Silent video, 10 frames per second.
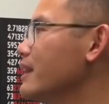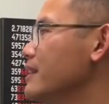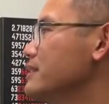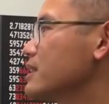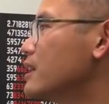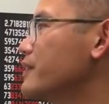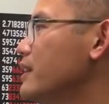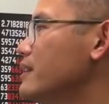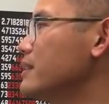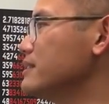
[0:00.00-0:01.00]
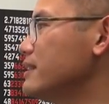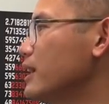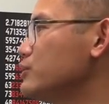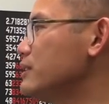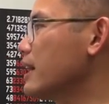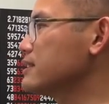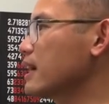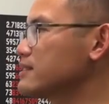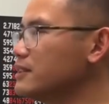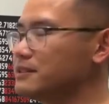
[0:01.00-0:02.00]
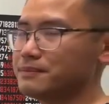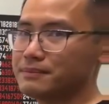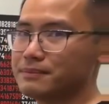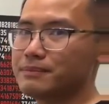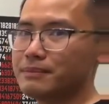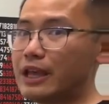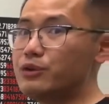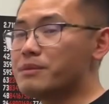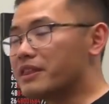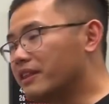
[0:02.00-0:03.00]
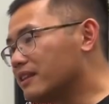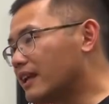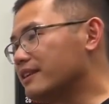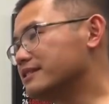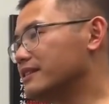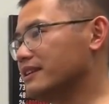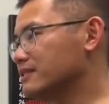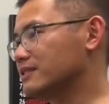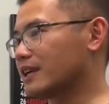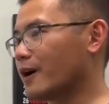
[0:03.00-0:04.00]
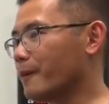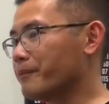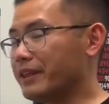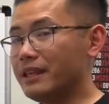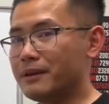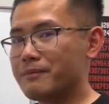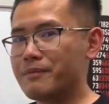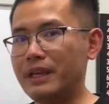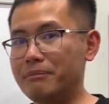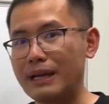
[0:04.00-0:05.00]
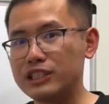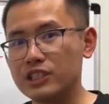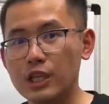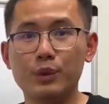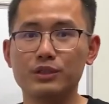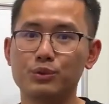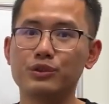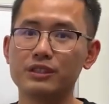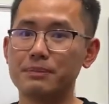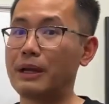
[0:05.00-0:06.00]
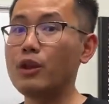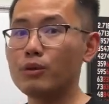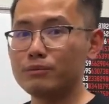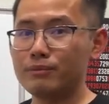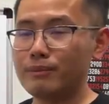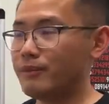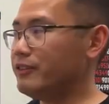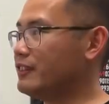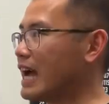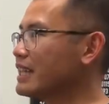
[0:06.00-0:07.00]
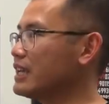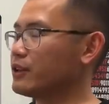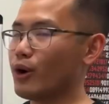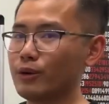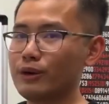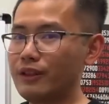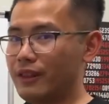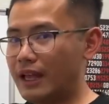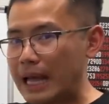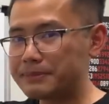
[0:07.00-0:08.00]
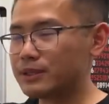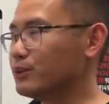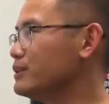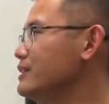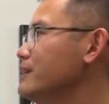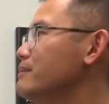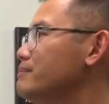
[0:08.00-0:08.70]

This curve here does not touch the x-axis. And you may think that there's like some imaginary solutions, but no, not at all. Absolutely.